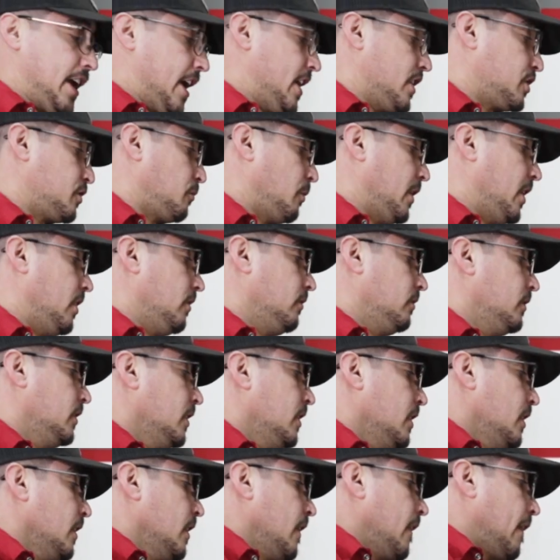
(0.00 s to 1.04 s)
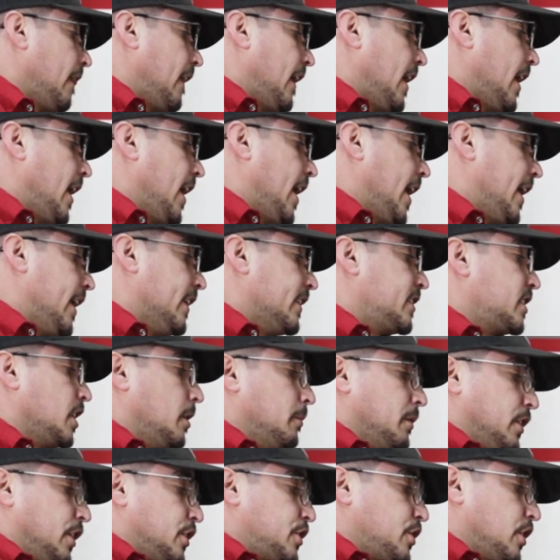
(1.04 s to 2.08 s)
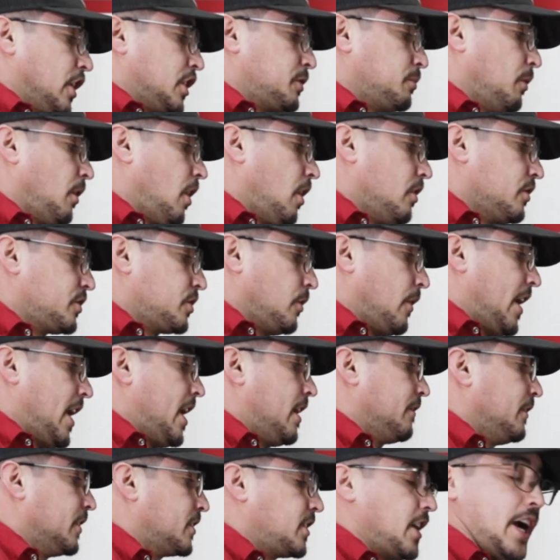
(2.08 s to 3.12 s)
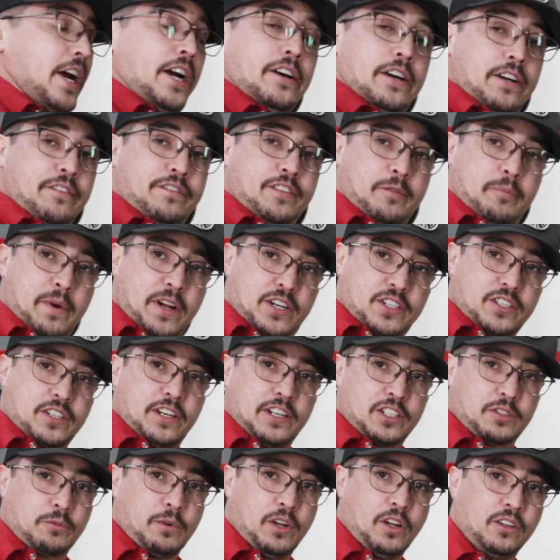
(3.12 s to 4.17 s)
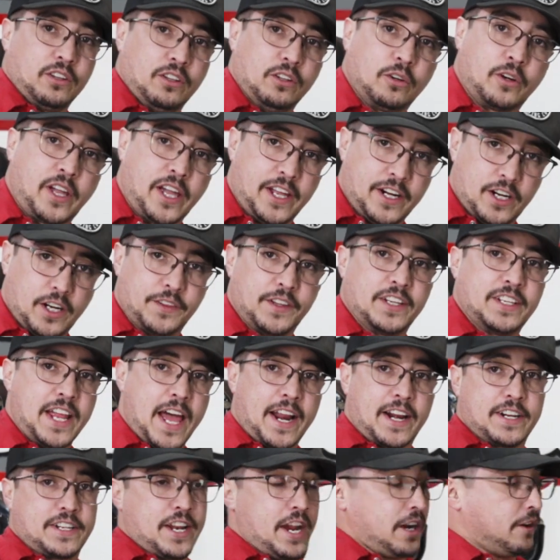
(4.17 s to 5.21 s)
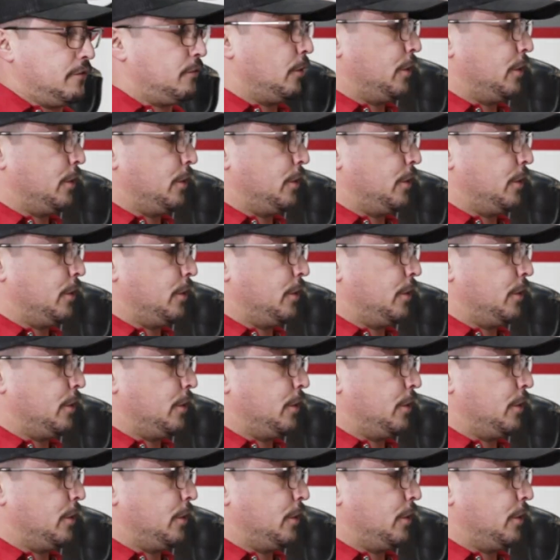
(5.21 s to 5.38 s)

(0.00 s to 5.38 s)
as well. And some of the trucks will also have the tire information as well located on the data tag